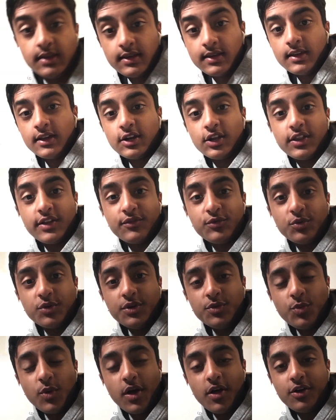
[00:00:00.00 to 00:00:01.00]
Hello
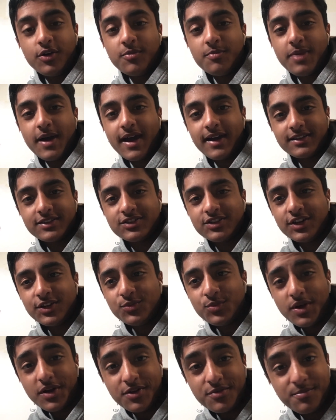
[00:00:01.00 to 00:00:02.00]
everyone, welcome back to the channel,
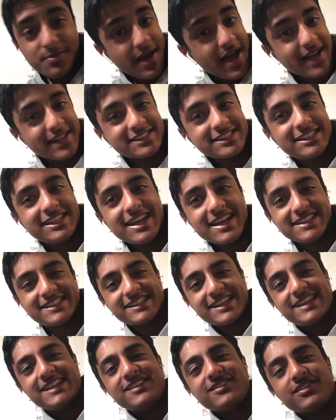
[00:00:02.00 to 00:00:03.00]
welcome back to yet
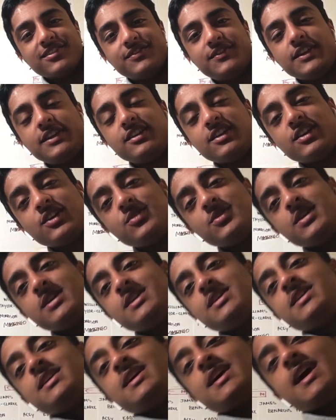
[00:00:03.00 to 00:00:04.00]
another video.
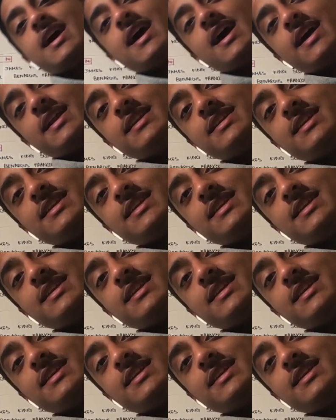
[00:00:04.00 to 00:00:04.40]
And